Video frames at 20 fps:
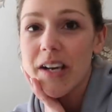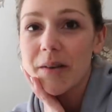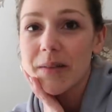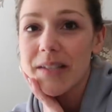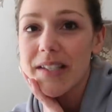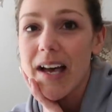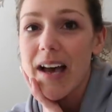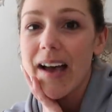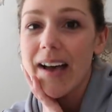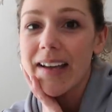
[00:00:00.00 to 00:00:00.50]

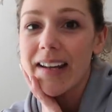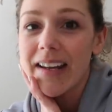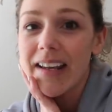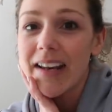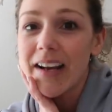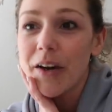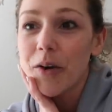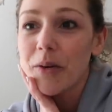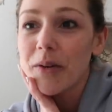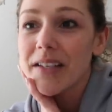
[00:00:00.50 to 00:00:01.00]
outside,
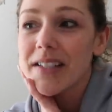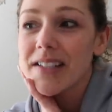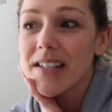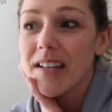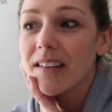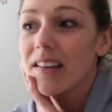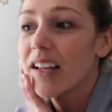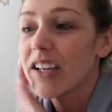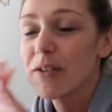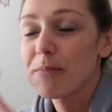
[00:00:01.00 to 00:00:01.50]
and I only
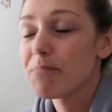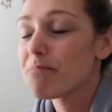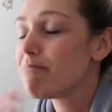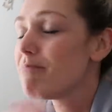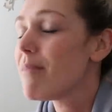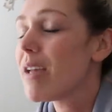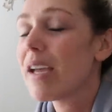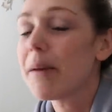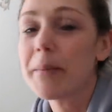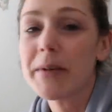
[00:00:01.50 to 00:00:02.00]
did like
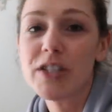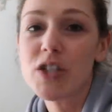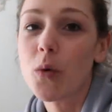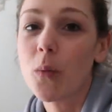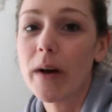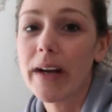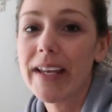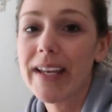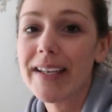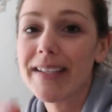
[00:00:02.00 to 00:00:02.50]
maybe
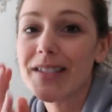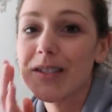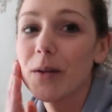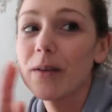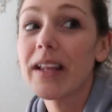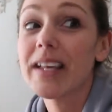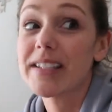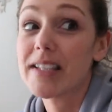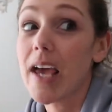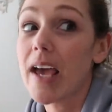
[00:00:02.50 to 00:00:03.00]
twenty, so
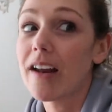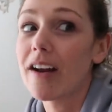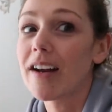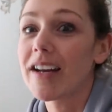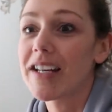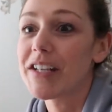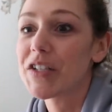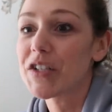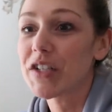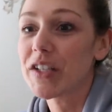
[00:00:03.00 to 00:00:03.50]
like ten on
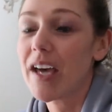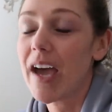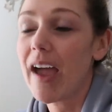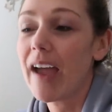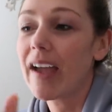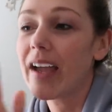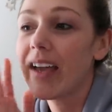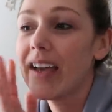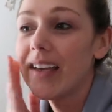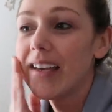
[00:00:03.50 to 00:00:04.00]
each
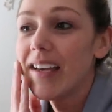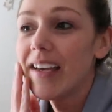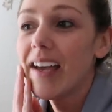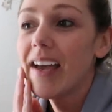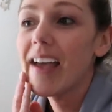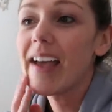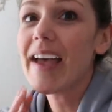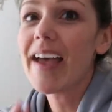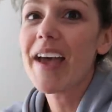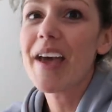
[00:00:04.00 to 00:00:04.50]
leg,
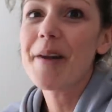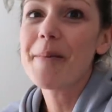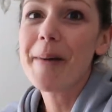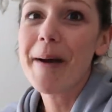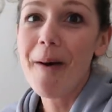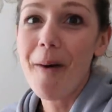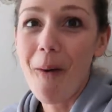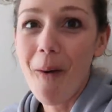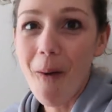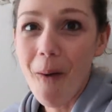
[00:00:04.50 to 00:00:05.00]
and
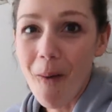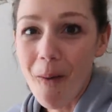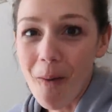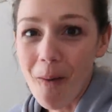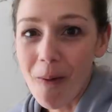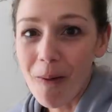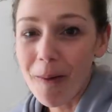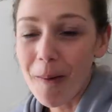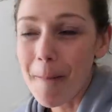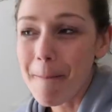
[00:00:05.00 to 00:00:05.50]
my
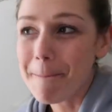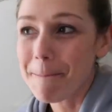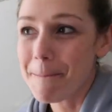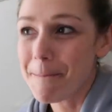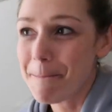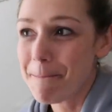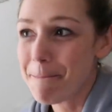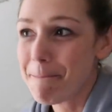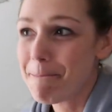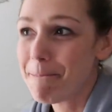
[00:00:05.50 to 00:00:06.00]
whole
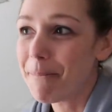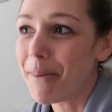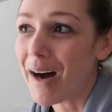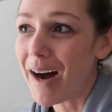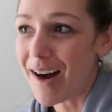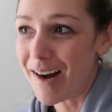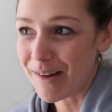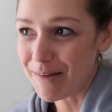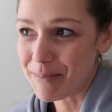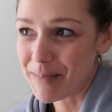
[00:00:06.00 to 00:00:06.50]

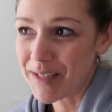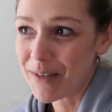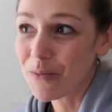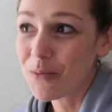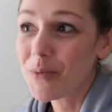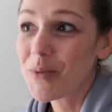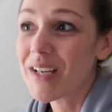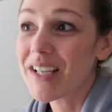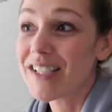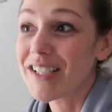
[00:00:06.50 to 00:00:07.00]
bum
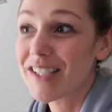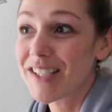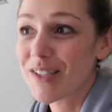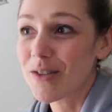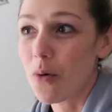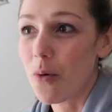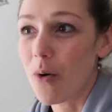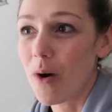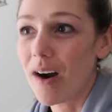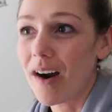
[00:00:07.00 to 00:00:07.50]
is
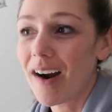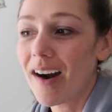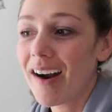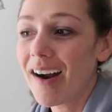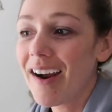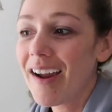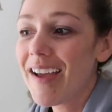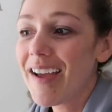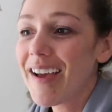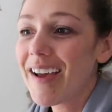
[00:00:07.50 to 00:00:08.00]
sore.